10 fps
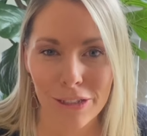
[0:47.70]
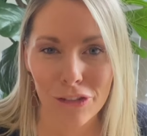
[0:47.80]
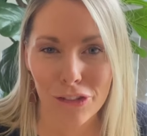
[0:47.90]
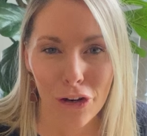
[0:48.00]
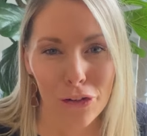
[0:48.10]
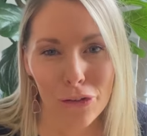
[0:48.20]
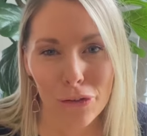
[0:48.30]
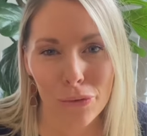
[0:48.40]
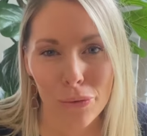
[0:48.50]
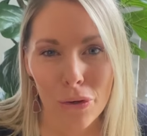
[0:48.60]
show
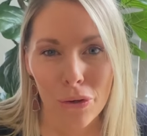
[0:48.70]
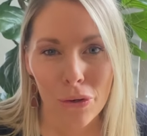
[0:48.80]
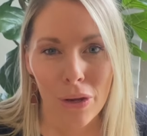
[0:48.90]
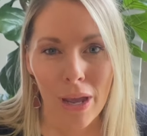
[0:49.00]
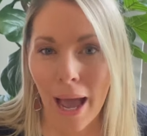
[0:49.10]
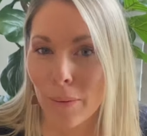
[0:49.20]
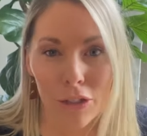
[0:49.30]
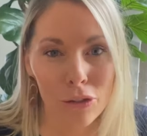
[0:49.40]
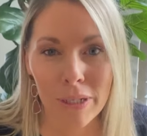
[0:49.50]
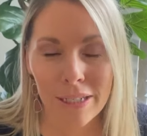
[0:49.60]
you how I
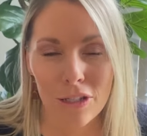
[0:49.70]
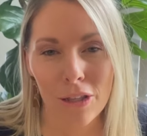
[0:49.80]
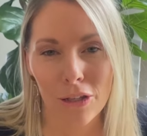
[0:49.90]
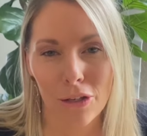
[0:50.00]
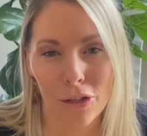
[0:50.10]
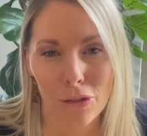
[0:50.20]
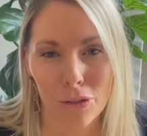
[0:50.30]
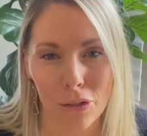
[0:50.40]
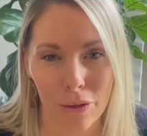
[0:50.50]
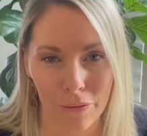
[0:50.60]
do it so that you can do it
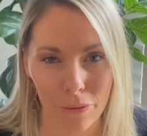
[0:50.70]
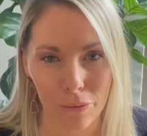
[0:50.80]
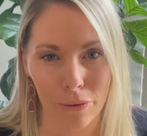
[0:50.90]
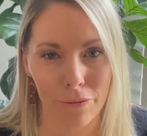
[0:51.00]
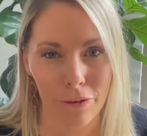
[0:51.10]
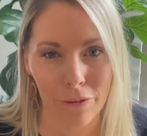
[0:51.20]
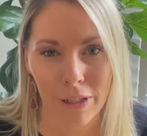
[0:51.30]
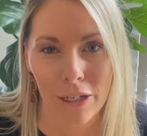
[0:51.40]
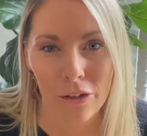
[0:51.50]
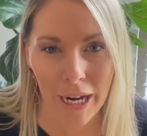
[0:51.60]
too if you're
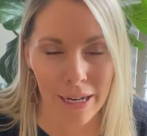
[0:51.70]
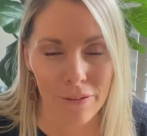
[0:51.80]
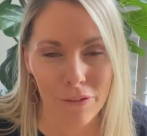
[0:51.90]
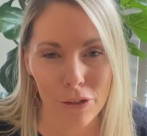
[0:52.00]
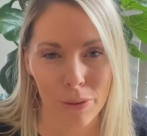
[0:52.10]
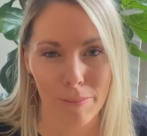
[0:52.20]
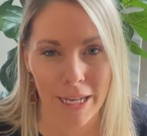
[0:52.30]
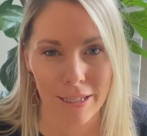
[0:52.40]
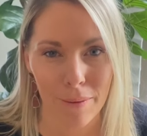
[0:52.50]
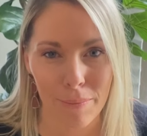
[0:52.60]
feeling creative and you wanna make
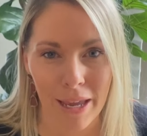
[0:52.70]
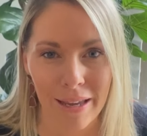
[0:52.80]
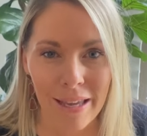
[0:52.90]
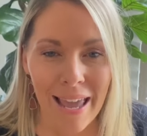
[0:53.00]
something.